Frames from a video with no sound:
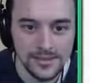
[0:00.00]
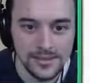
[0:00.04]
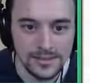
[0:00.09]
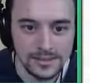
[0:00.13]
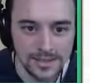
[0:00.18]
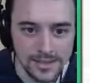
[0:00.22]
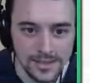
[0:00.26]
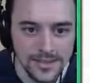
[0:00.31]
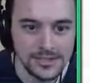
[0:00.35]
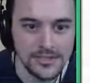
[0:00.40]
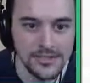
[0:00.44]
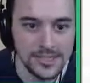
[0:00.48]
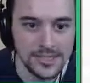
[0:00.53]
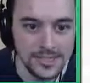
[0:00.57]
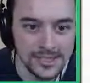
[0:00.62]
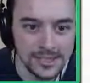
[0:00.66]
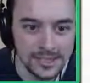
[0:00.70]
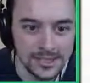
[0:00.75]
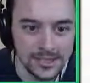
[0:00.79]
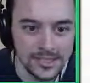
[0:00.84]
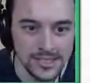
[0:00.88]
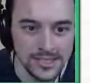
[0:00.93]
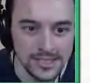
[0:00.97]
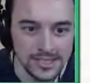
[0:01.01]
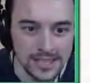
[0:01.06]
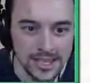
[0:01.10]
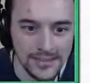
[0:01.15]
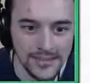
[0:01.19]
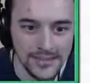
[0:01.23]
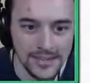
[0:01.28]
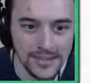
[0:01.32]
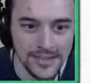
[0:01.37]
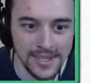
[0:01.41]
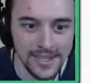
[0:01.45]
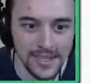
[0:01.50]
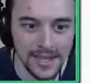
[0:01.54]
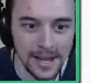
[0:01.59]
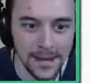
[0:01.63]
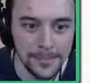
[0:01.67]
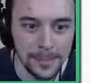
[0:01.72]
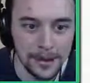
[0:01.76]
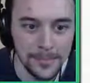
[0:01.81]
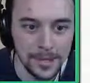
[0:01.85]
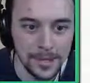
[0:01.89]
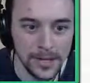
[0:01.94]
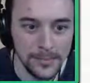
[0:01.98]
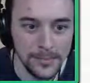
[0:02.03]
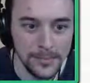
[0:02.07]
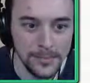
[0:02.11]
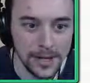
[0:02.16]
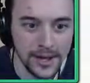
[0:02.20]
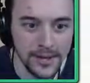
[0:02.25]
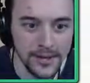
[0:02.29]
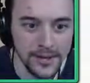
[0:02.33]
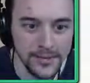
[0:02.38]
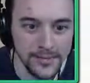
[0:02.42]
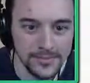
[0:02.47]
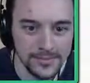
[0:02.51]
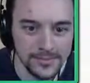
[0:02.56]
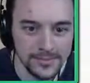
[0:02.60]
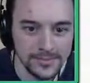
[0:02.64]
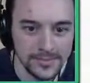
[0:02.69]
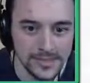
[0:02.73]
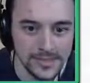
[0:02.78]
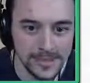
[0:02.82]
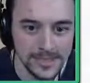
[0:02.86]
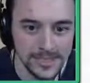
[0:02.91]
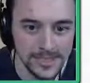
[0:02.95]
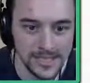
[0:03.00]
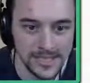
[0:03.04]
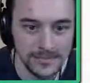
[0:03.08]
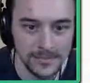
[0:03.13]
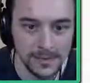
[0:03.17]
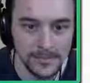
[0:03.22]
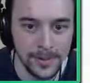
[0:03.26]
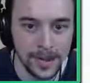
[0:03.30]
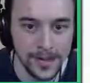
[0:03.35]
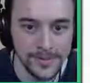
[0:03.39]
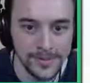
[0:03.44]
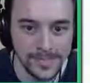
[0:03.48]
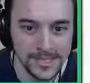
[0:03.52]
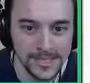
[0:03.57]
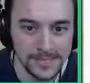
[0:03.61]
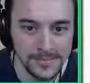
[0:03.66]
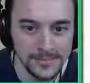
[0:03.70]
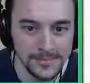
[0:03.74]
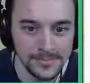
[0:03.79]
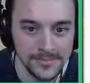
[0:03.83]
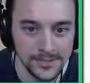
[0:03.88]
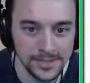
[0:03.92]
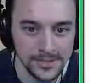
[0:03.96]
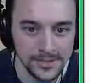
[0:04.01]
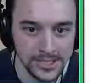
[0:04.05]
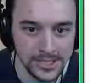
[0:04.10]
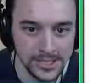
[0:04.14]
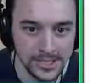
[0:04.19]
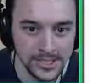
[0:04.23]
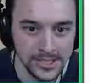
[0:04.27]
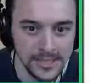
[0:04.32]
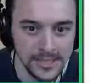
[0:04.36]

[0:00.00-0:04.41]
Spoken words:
Interesting choice. I feel like up air might have been better, especially if it pops it up near Sheik.